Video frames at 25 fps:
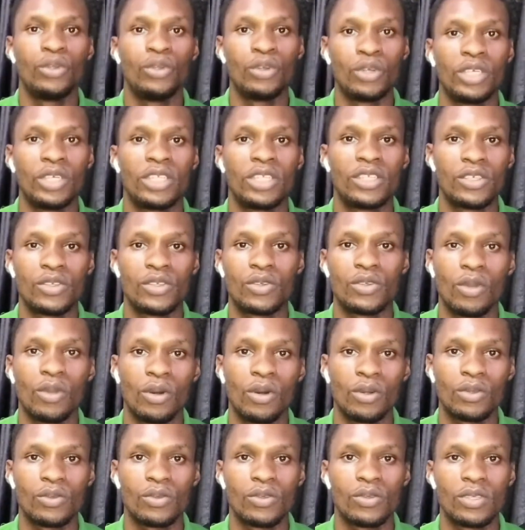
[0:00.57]
you know it is
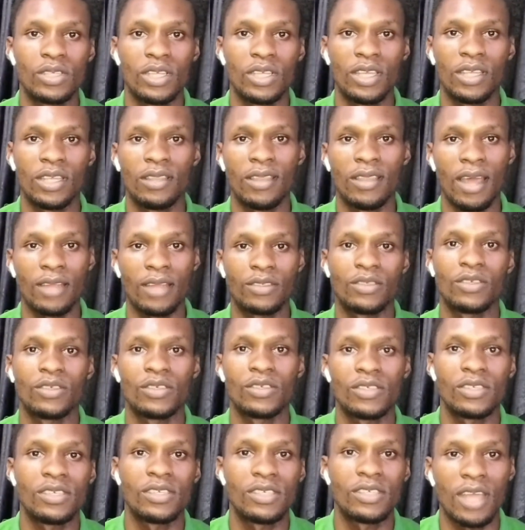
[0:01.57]
wrong to say that
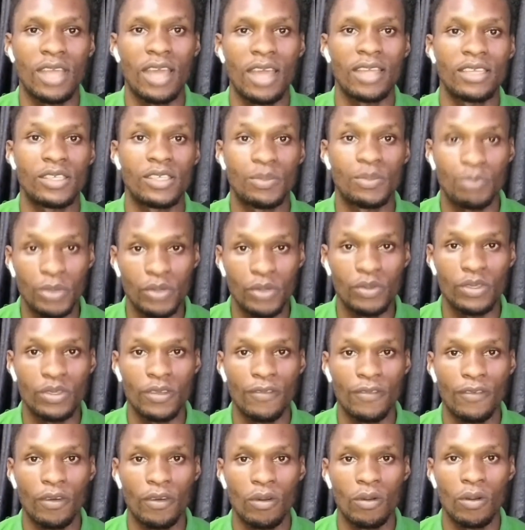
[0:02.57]
your sister is
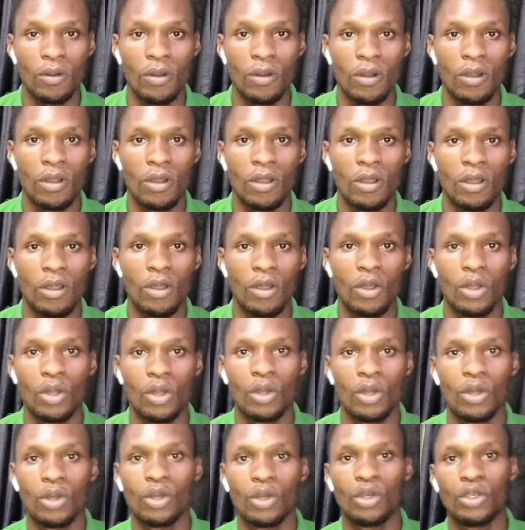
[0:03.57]
beautiful?
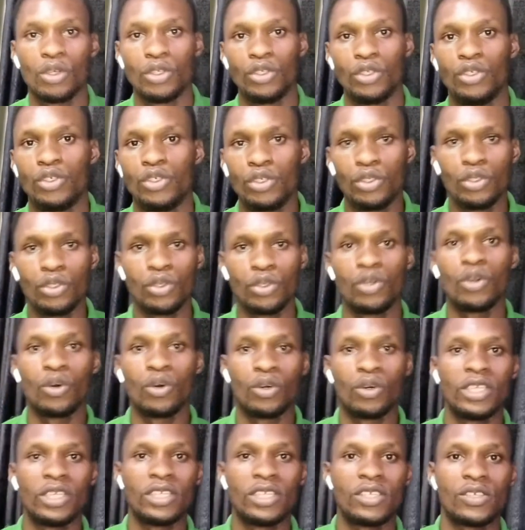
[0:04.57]
Do you
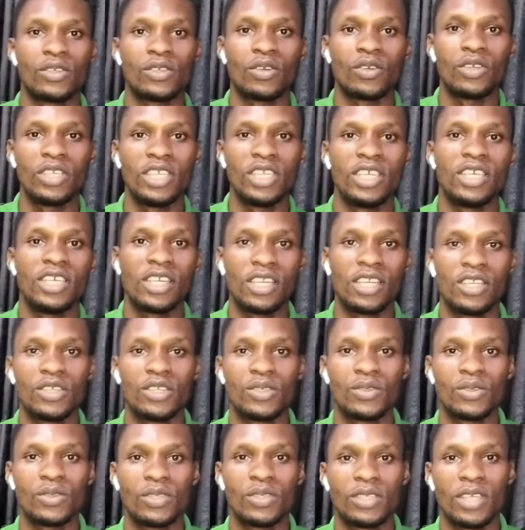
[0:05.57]
know it is on
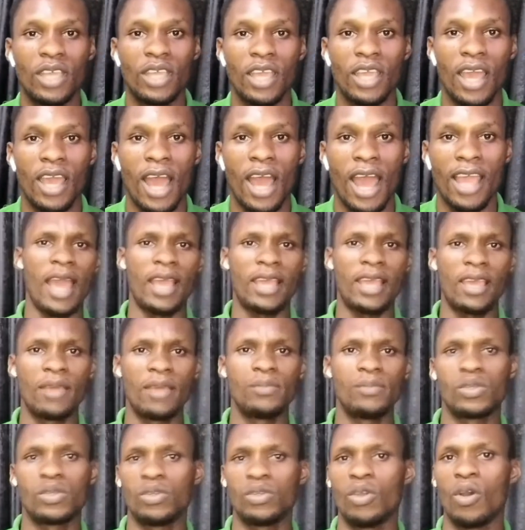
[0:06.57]
English to say, I
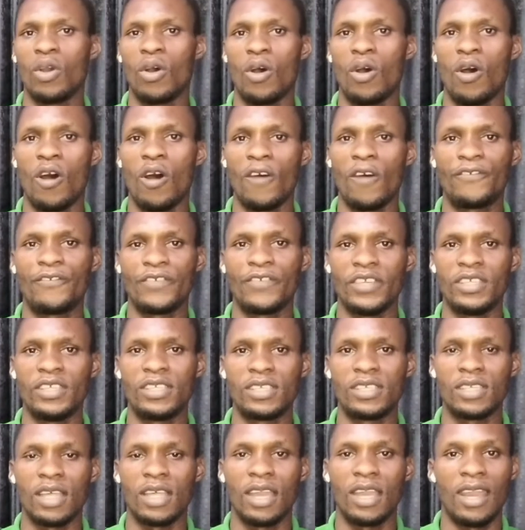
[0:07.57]
came to your
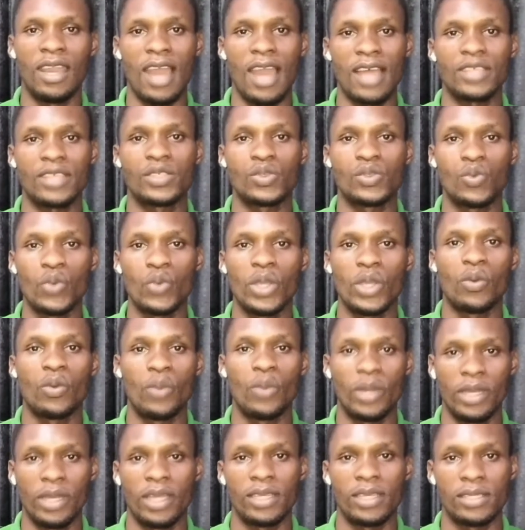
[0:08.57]
office last week
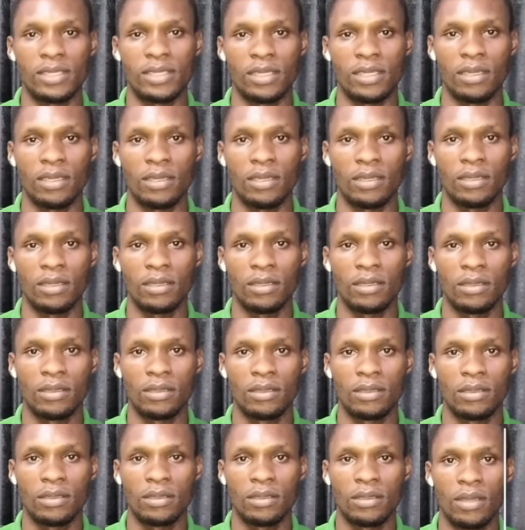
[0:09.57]
Wednesday?
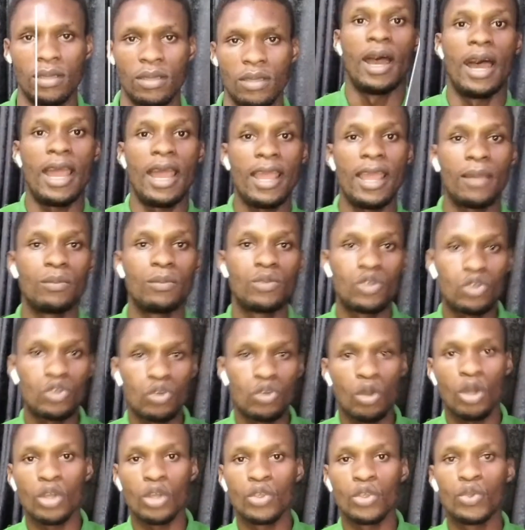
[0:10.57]
I am
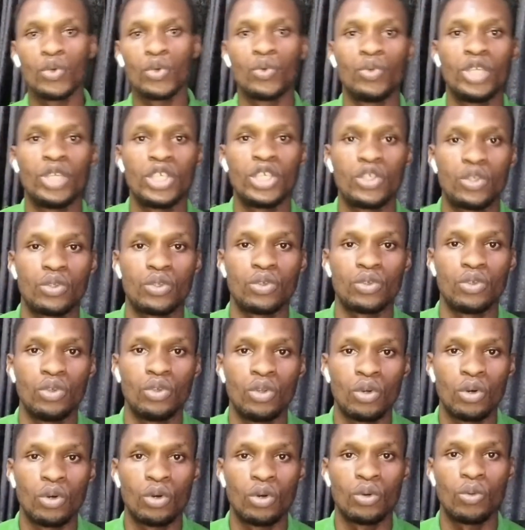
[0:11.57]
sure you wish to
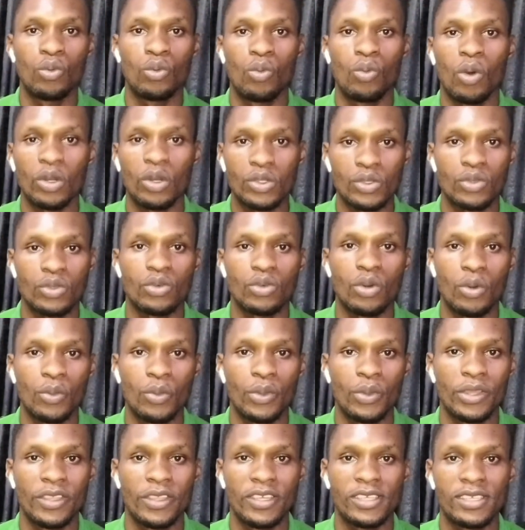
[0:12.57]
know what's
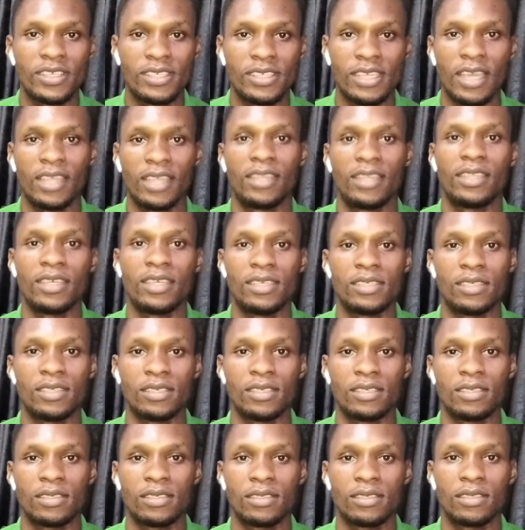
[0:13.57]
wrong with these
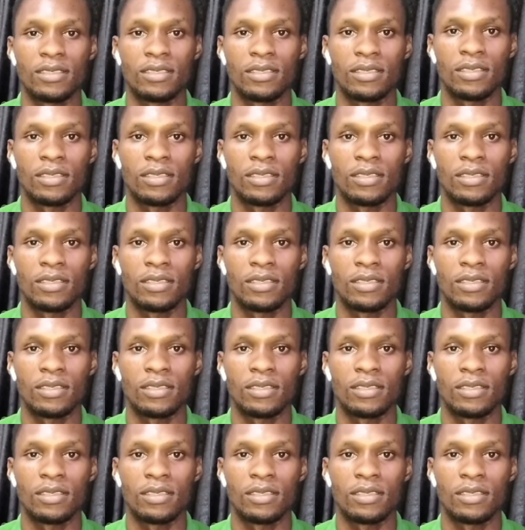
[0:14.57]
sentences.